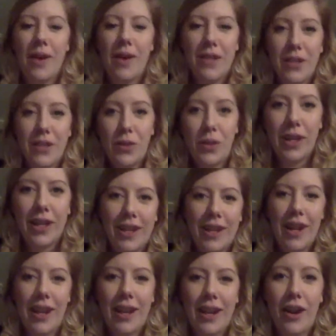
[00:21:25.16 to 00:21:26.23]
Victoria and
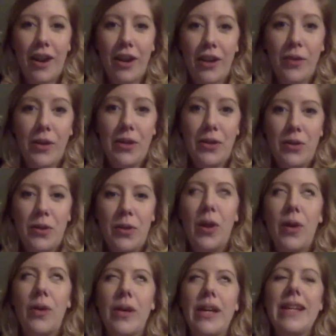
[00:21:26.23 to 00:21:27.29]
I are going to
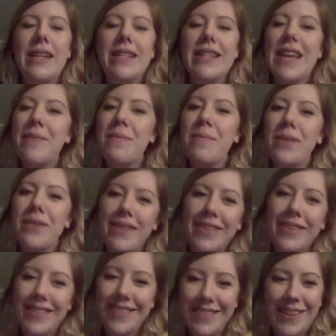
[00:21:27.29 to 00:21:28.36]
go in depth
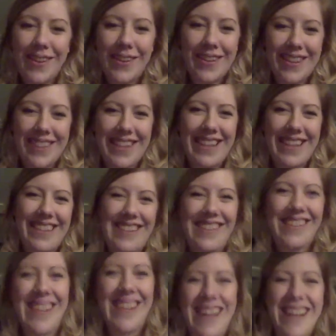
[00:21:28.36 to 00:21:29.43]
on
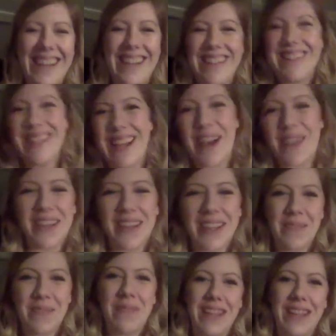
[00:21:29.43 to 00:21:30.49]
this topic
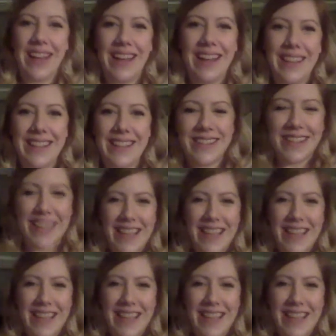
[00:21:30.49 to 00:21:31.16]
because